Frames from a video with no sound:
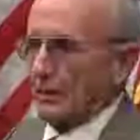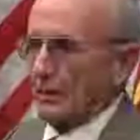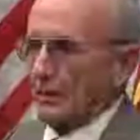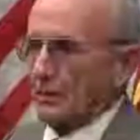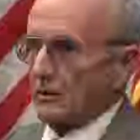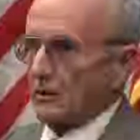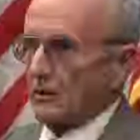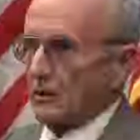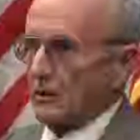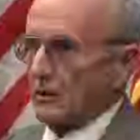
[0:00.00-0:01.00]

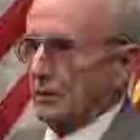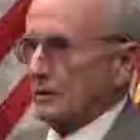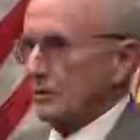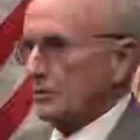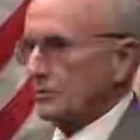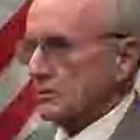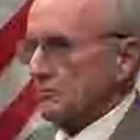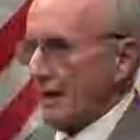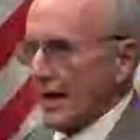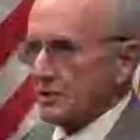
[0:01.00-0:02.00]
in terms
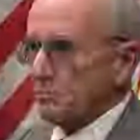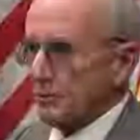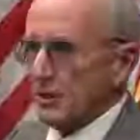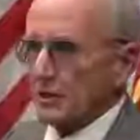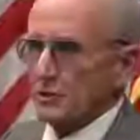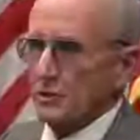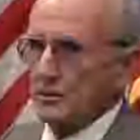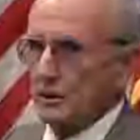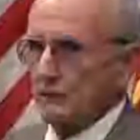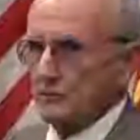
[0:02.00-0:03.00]
of mass
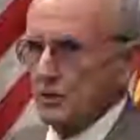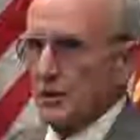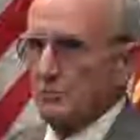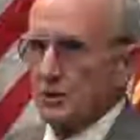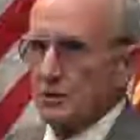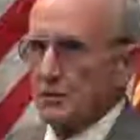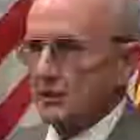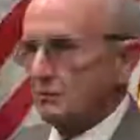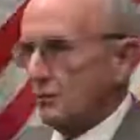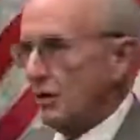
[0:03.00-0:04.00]
production of cheap,
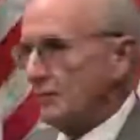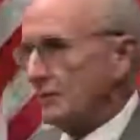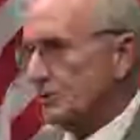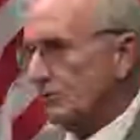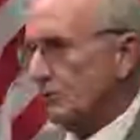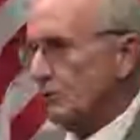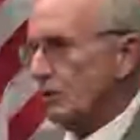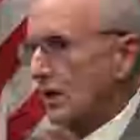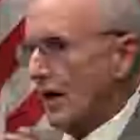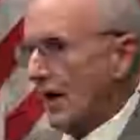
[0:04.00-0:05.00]
expendable weapons
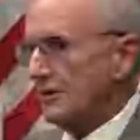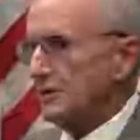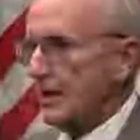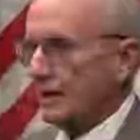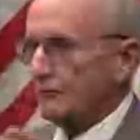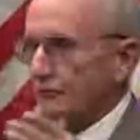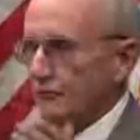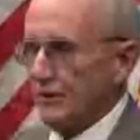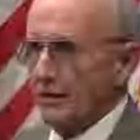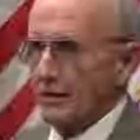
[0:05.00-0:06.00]
for high
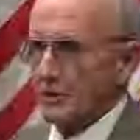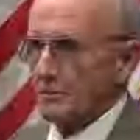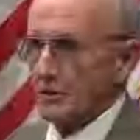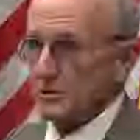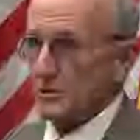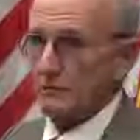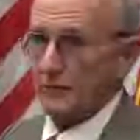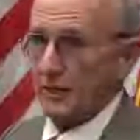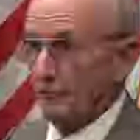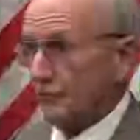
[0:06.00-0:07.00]
tech, very
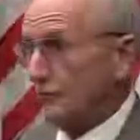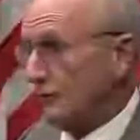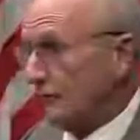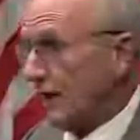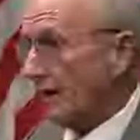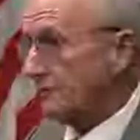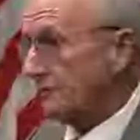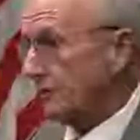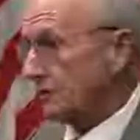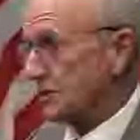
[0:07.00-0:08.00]
expensive
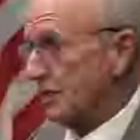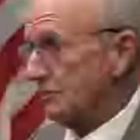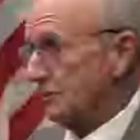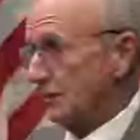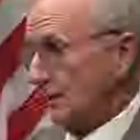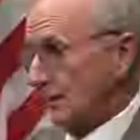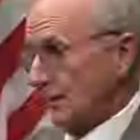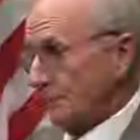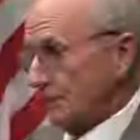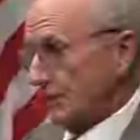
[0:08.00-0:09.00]
F-35s, for example,
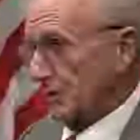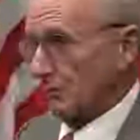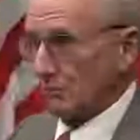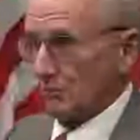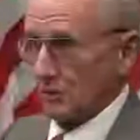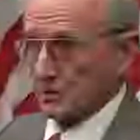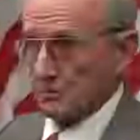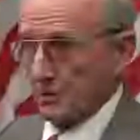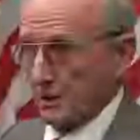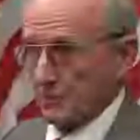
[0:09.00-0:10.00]
you know,
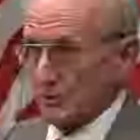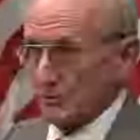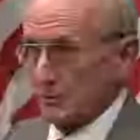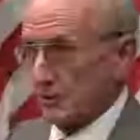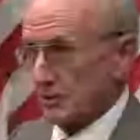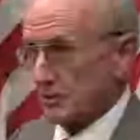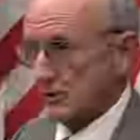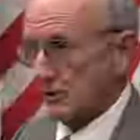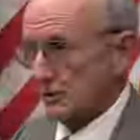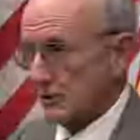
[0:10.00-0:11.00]
multiple hundreds of millions
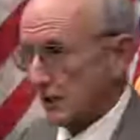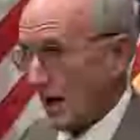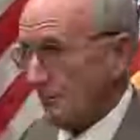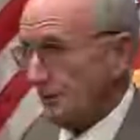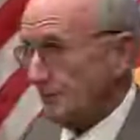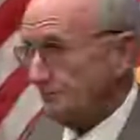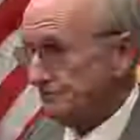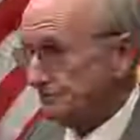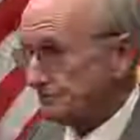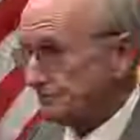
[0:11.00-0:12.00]
of dollars a copy,